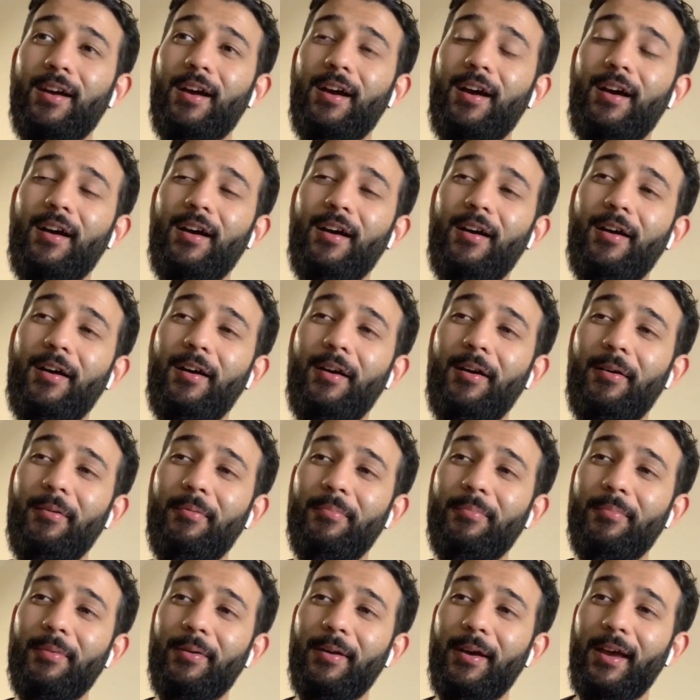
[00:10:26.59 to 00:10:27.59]

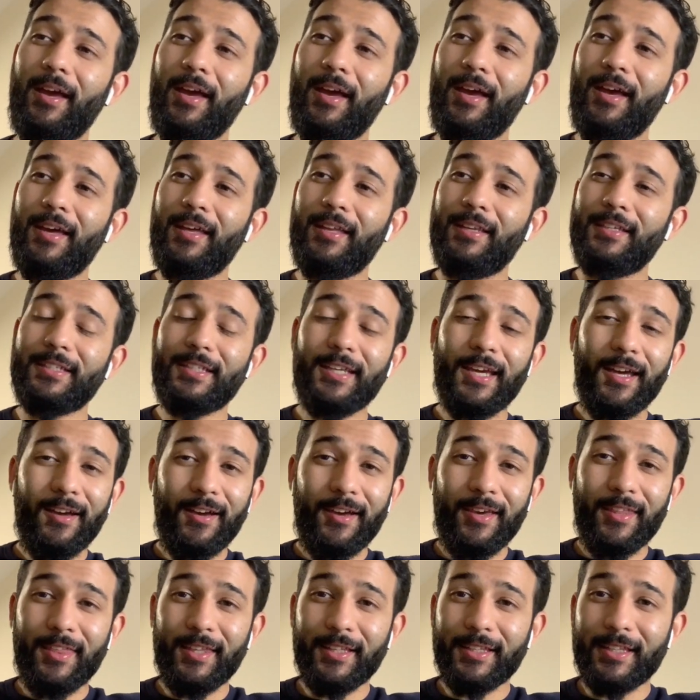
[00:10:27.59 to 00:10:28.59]
And yeah,
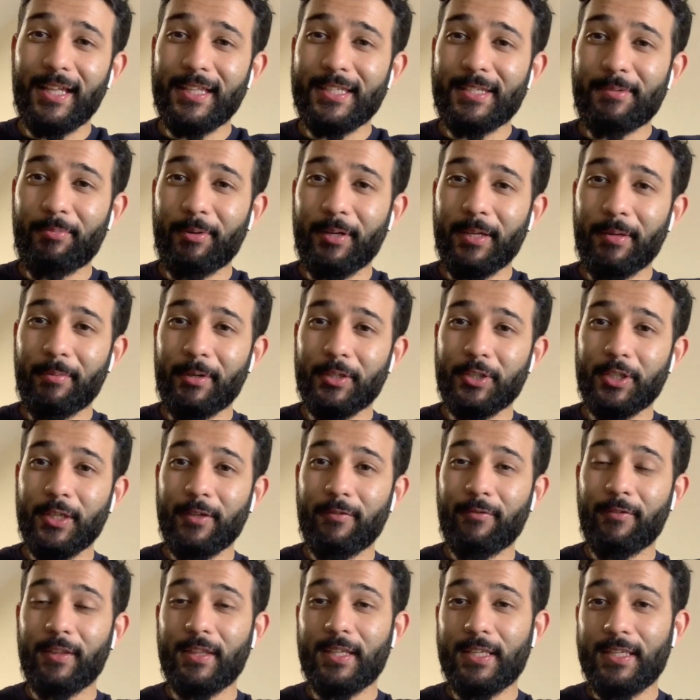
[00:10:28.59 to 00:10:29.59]
I think that's pretty much
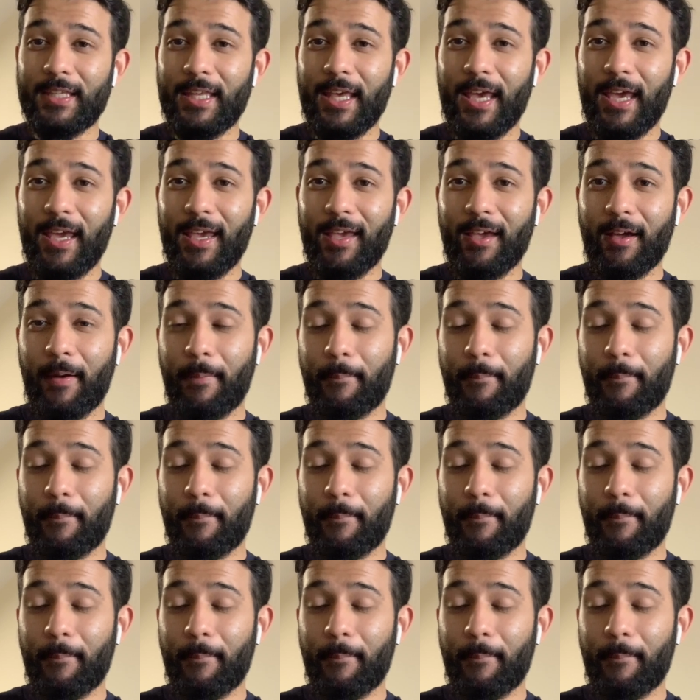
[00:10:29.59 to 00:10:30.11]
it for the day.